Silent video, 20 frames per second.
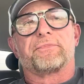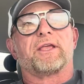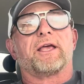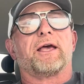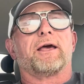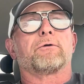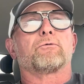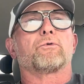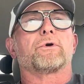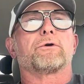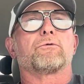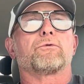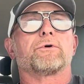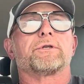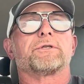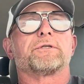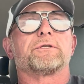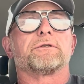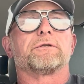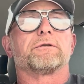and we
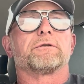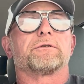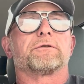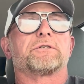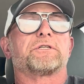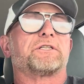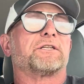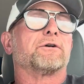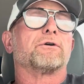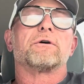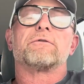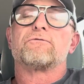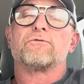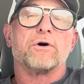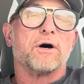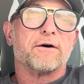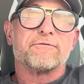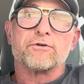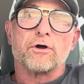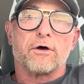would still have
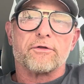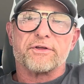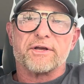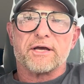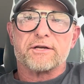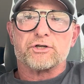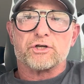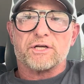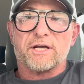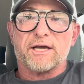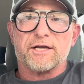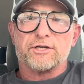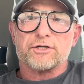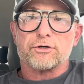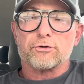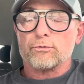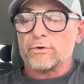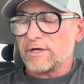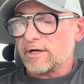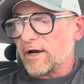loved all the
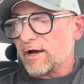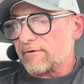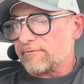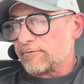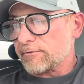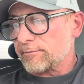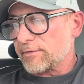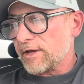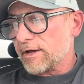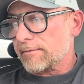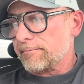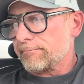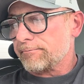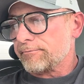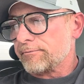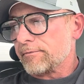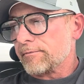education we got from them.